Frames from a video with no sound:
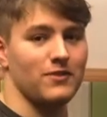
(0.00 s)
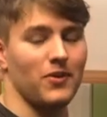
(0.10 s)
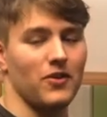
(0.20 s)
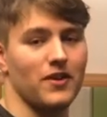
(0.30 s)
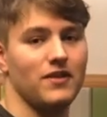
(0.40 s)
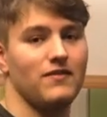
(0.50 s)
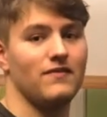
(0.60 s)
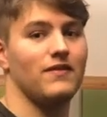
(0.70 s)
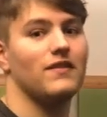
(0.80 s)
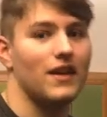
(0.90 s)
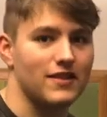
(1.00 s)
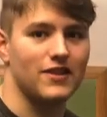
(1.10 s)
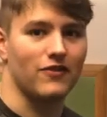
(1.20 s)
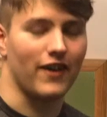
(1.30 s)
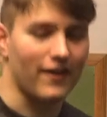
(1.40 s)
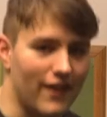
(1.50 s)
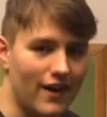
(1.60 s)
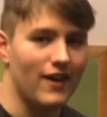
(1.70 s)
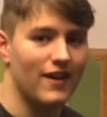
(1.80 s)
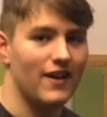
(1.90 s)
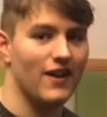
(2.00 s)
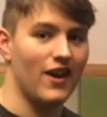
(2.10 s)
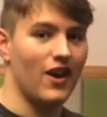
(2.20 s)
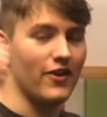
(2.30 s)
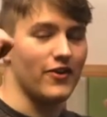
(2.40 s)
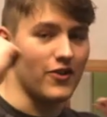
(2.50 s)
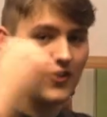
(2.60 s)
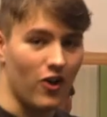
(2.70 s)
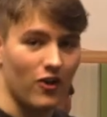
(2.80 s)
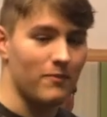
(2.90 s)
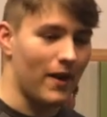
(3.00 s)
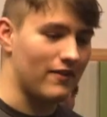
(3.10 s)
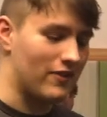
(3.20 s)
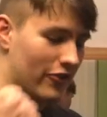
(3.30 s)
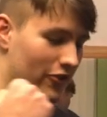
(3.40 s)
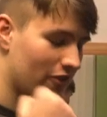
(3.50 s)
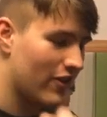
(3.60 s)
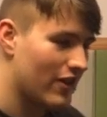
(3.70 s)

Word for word: sparring and stuff like that, you're not meant to